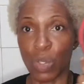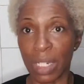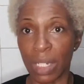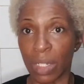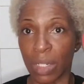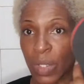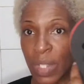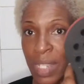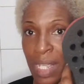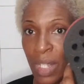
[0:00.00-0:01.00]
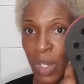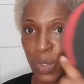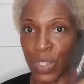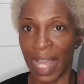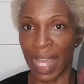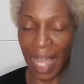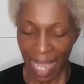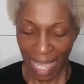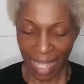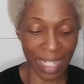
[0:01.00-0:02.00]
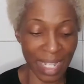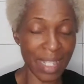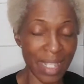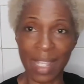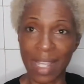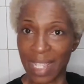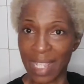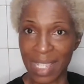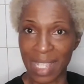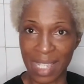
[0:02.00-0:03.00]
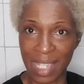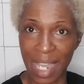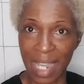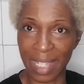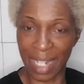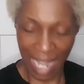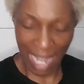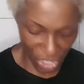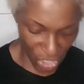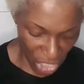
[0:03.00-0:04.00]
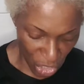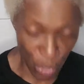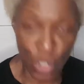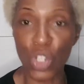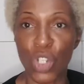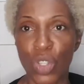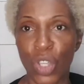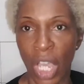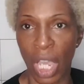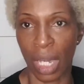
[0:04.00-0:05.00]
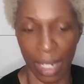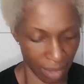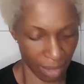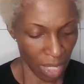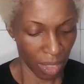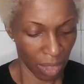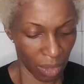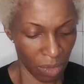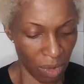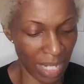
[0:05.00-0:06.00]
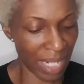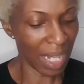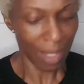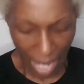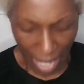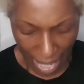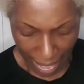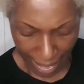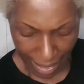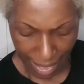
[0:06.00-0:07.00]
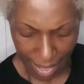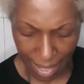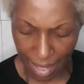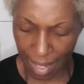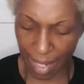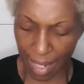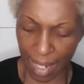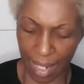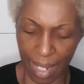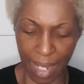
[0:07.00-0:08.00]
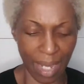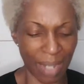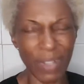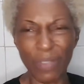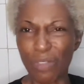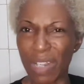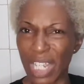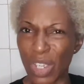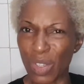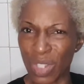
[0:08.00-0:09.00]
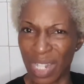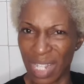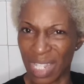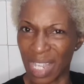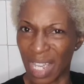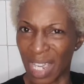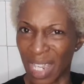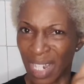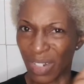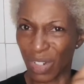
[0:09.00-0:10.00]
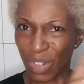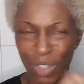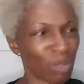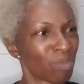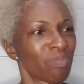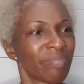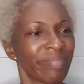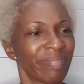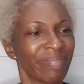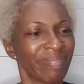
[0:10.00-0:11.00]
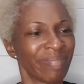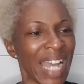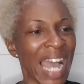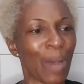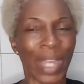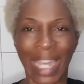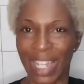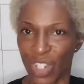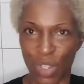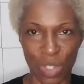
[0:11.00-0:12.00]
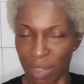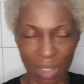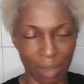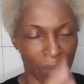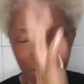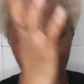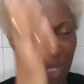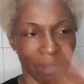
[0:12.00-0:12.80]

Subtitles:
one, you can see the holes there, and this is the side that I actually use to do the curling. All right, I've never really used this side. I don't know how it gets used. I mean,